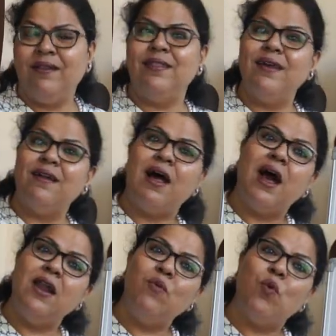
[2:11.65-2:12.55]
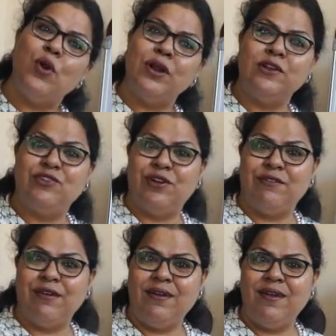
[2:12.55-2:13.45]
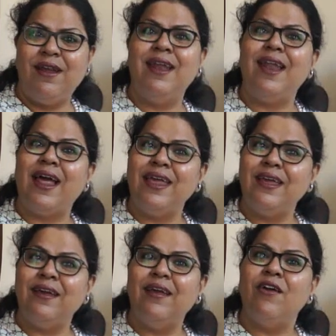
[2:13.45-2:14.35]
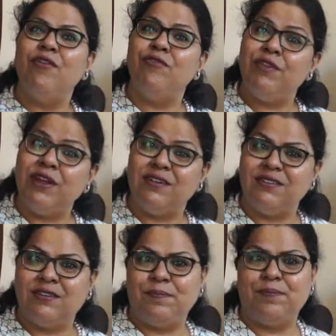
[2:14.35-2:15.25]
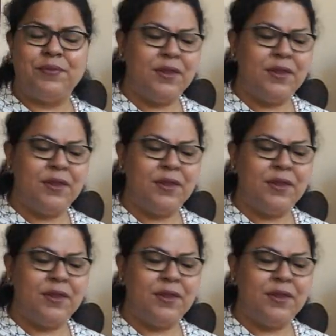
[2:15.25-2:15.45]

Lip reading: They are unwanted children like weeds.